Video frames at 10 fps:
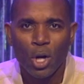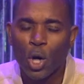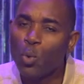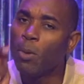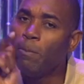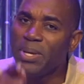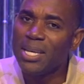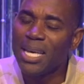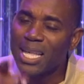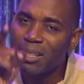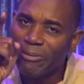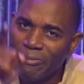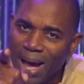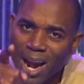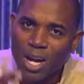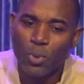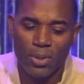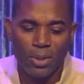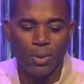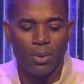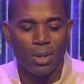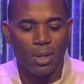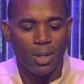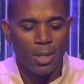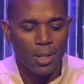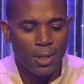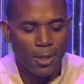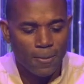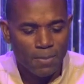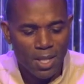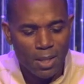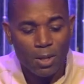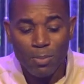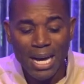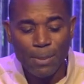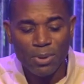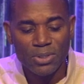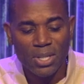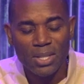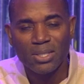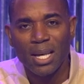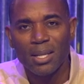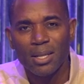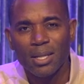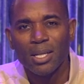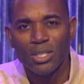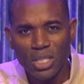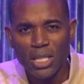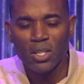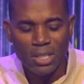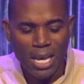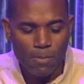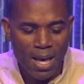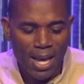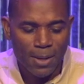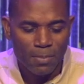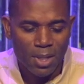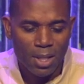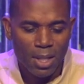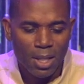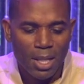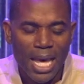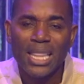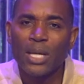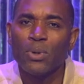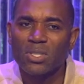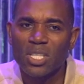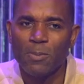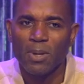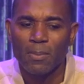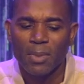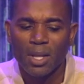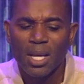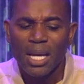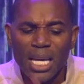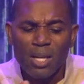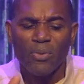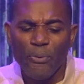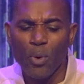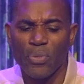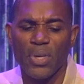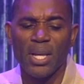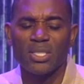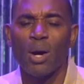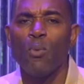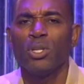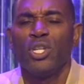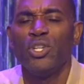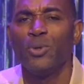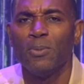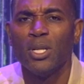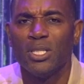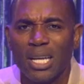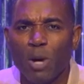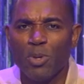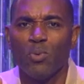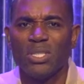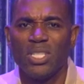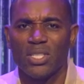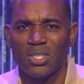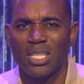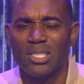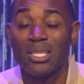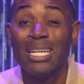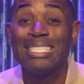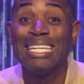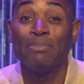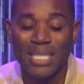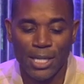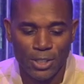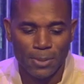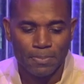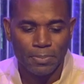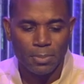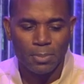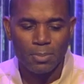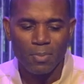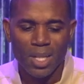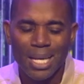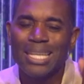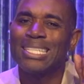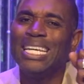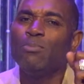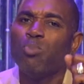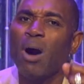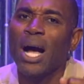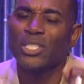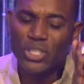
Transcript: who will be in the fire with you. The Bible says that Jesus came back and they were sleeping. Here are four things I want you to do to help you resist this temptation. Keep watch,